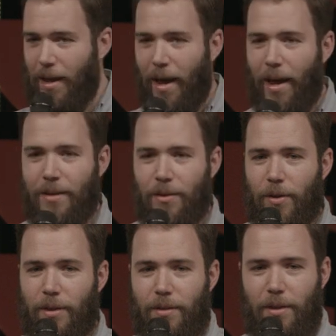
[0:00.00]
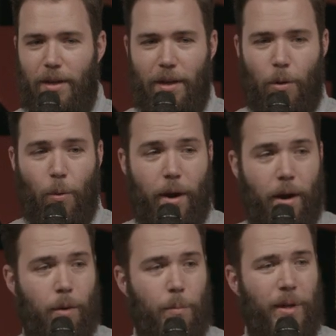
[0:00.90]
And you can see
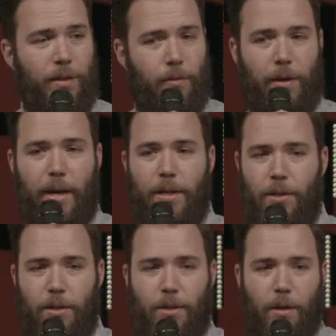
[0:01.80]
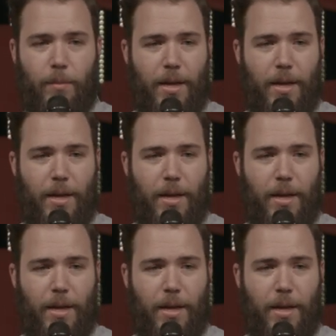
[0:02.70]
where building relationship